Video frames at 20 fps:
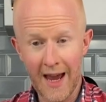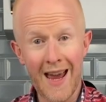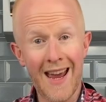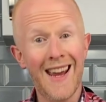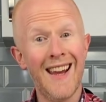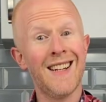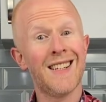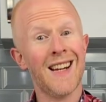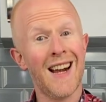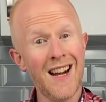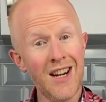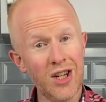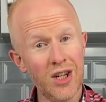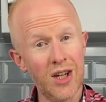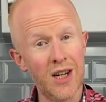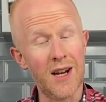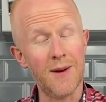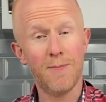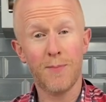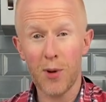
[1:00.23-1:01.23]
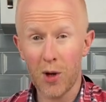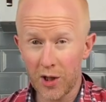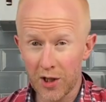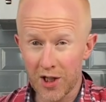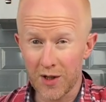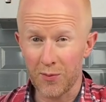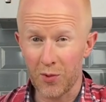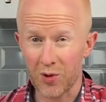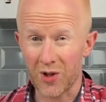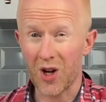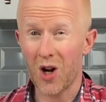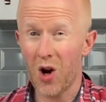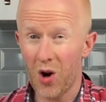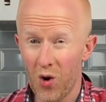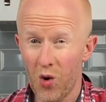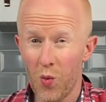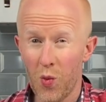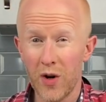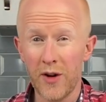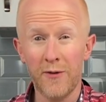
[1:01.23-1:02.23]
It's actually impossible to
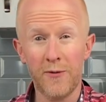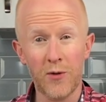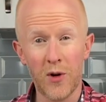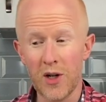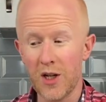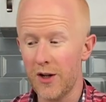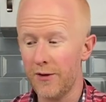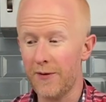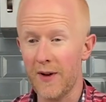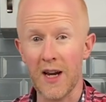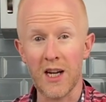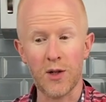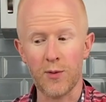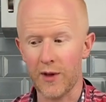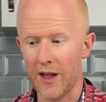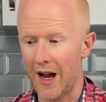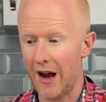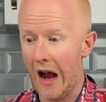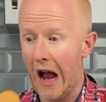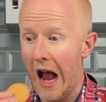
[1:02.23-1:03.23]
hold one in front of your face without.